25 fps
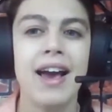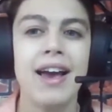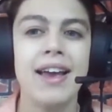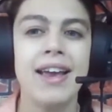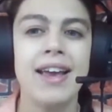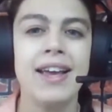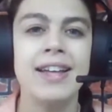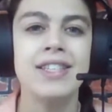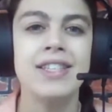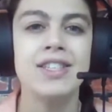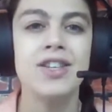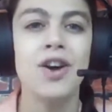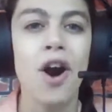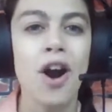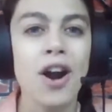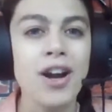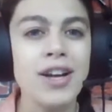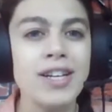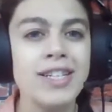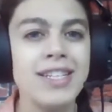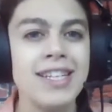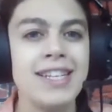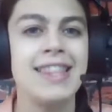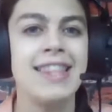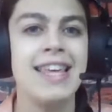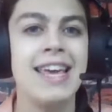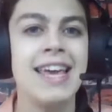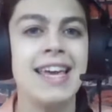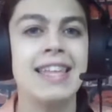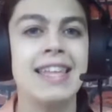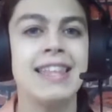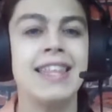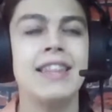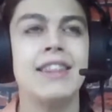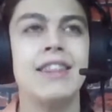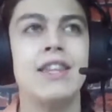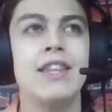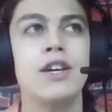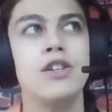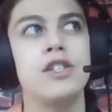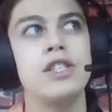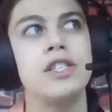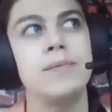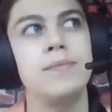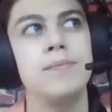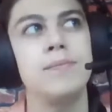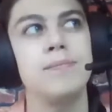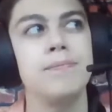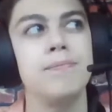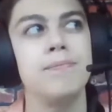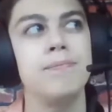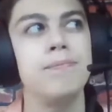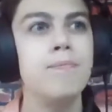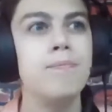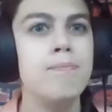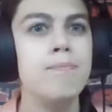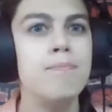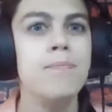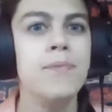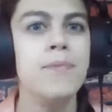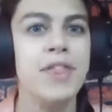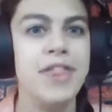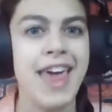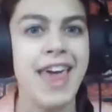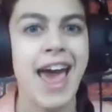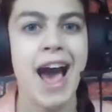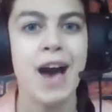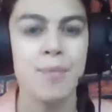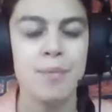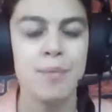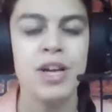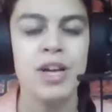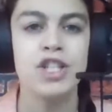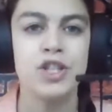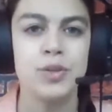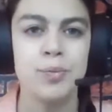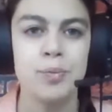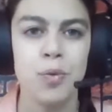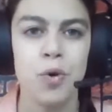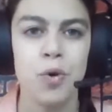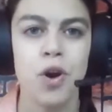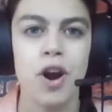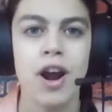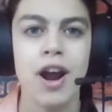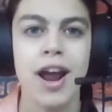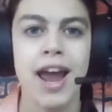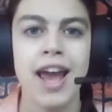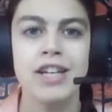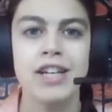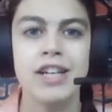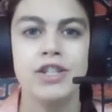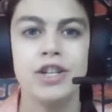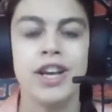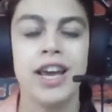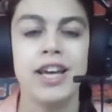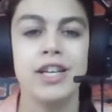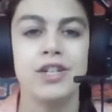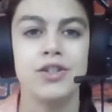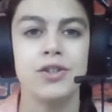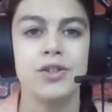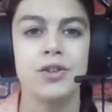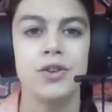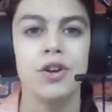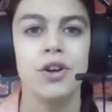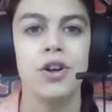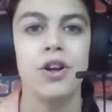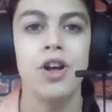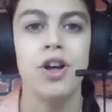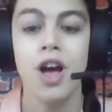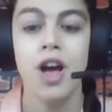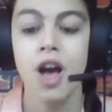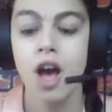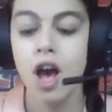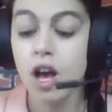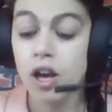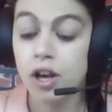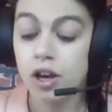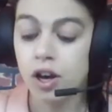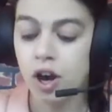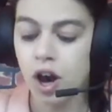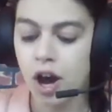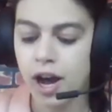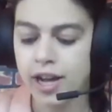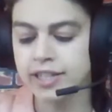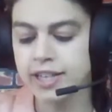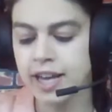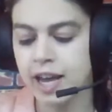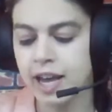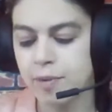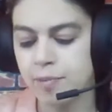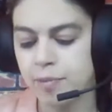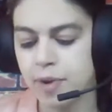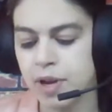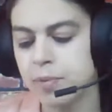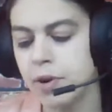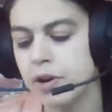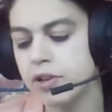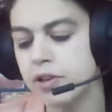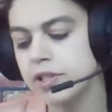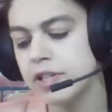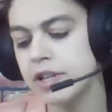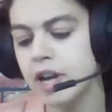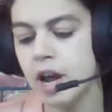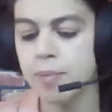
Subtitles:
it's hard to think that there's that much more educational content being posted.